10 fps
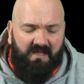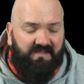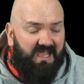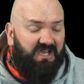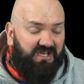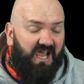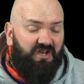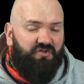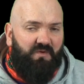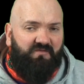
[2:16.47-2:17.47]
they
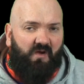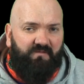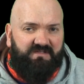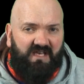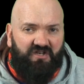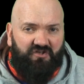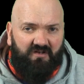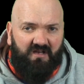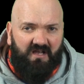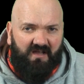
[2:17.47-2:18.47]
engage you with
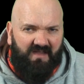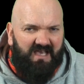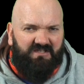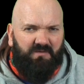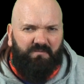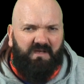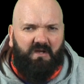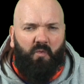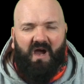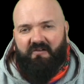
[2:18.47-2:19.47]
conversation, that's something
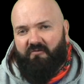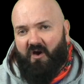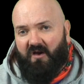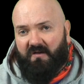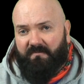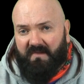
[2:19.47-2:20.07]
quite rare.